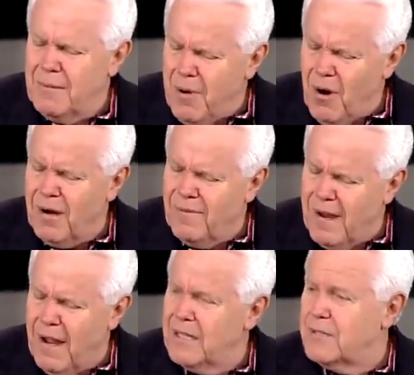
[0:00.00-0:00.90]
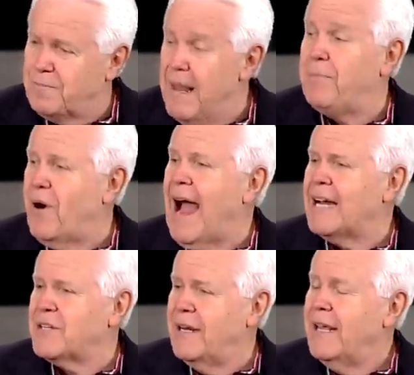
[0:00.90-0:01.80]
the mark of God's people,
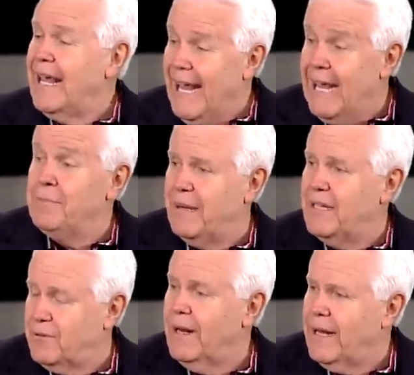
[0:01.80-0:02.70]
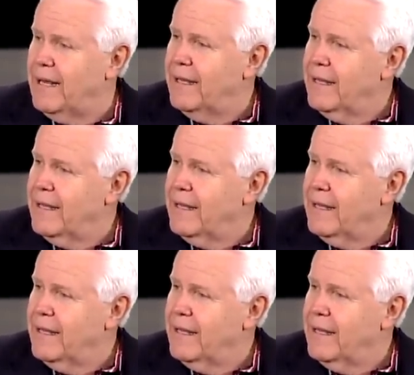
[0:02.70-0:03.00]
actually, in peace, really.